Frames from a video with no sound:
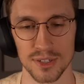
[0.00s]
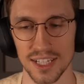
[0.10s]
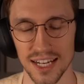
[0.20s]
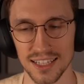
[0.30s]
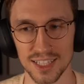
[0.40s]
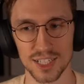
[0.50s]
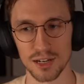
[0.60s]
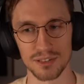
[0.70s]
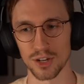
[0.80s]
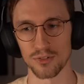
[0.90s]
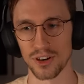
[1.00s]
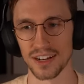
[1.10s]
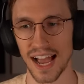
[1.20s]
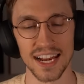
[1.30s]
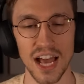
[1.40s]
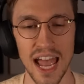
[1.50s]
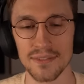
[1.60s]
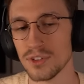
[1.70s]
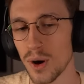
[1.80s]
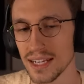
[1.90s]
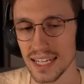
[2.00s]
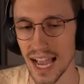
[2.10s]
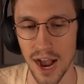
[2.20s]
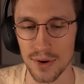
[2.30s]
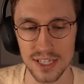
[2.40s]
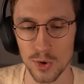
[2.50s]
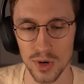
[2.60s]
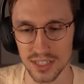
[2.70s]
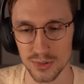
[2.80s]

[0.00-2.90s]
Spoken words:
so excited. This is gonna be so fun. I have no idea how he's gonna